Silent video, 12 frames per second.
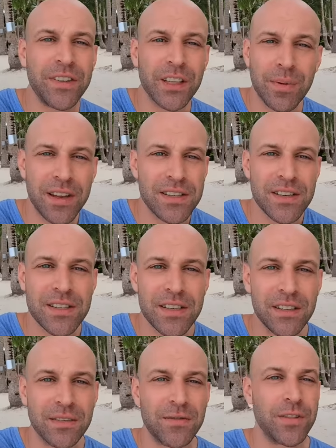Philippines
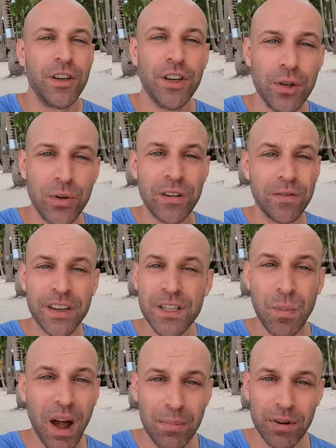isn't for you. It
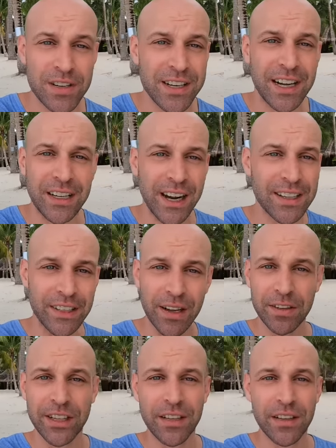fits my personality. I love it